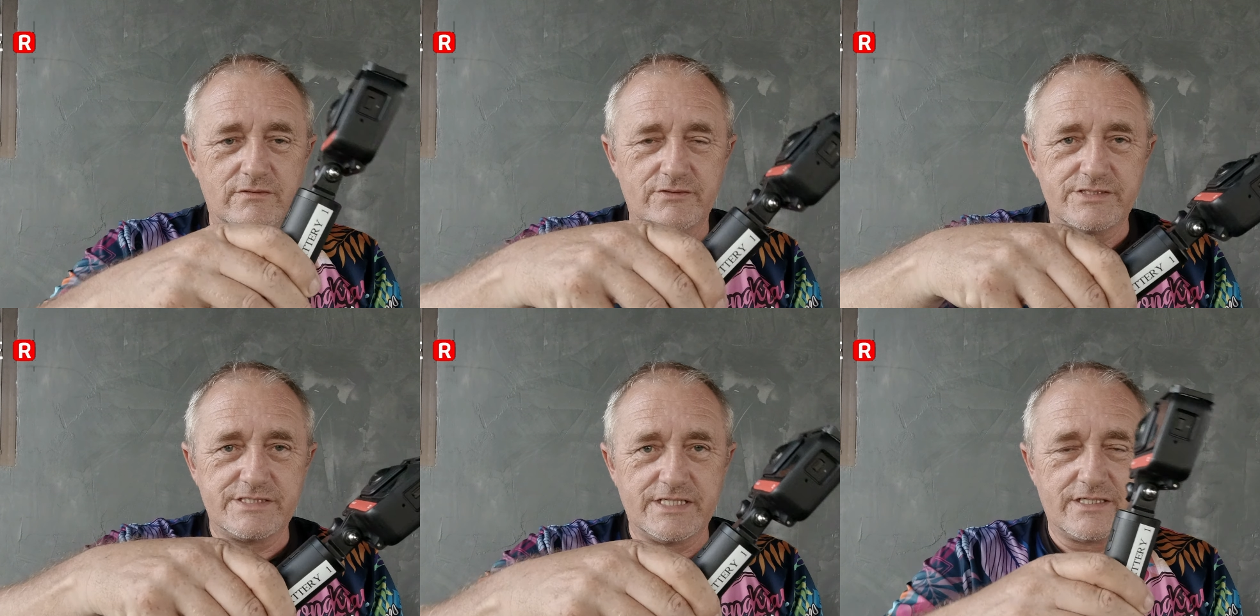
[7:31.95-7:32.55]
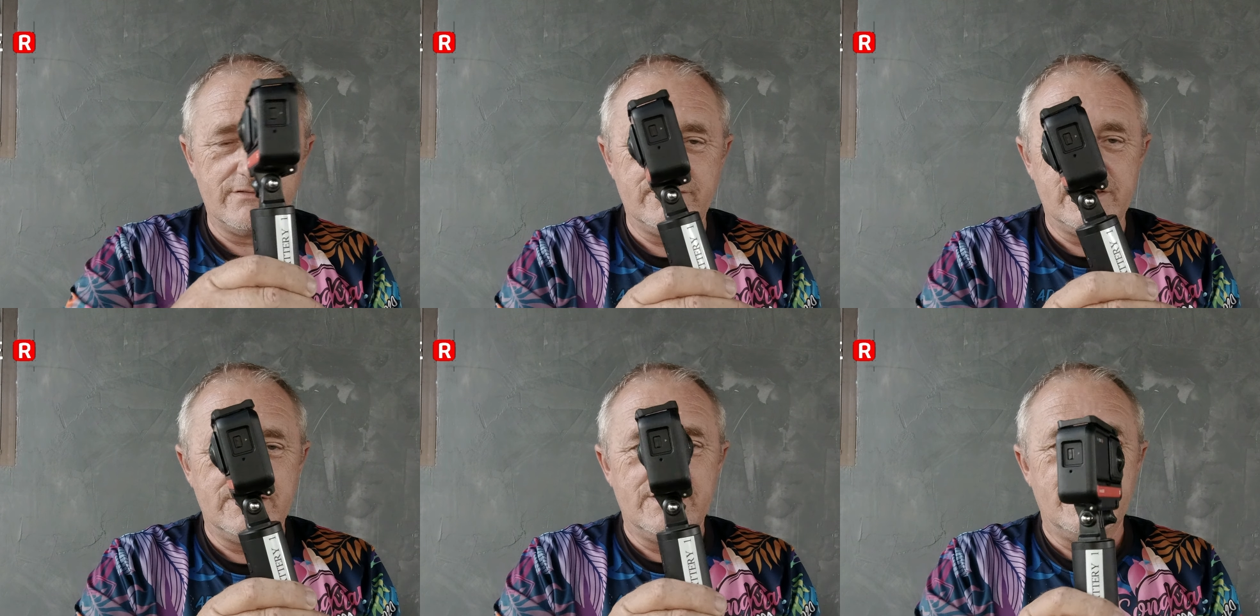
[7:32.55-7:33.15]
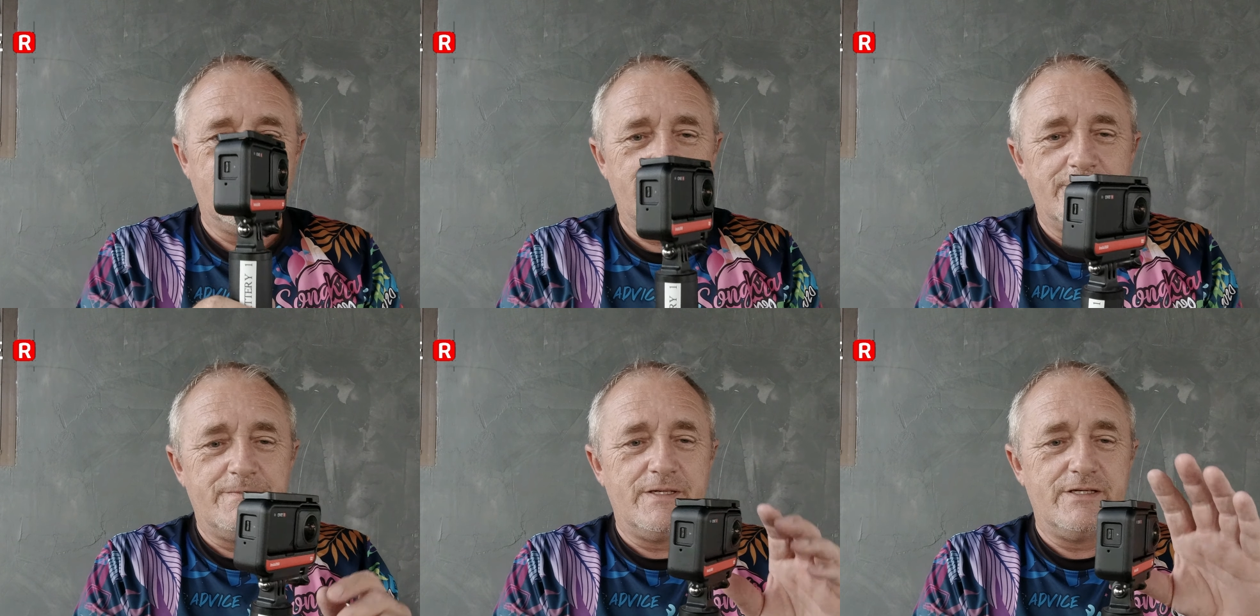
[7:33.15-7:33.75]
or the stick.
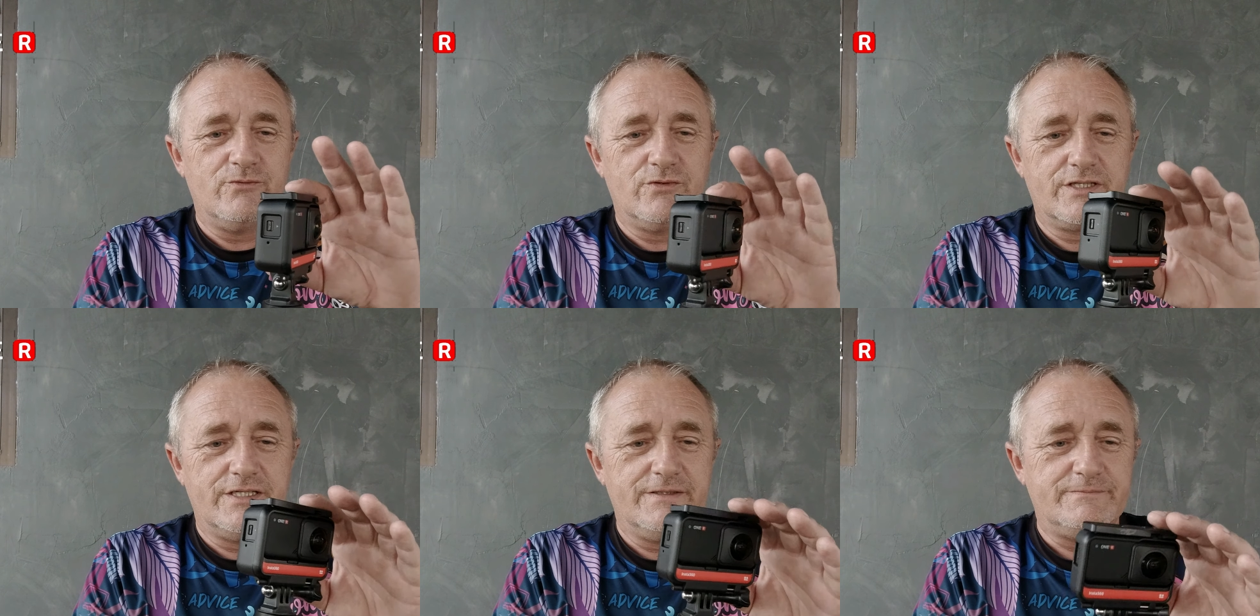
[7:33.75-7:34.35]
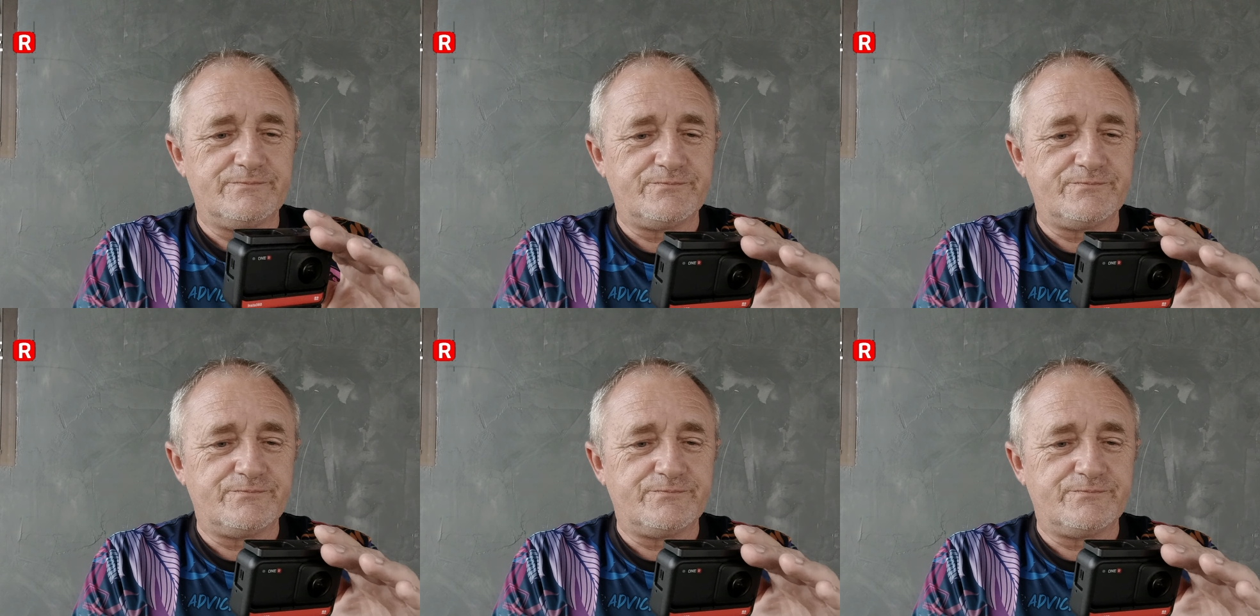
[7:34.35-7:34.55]
Okay,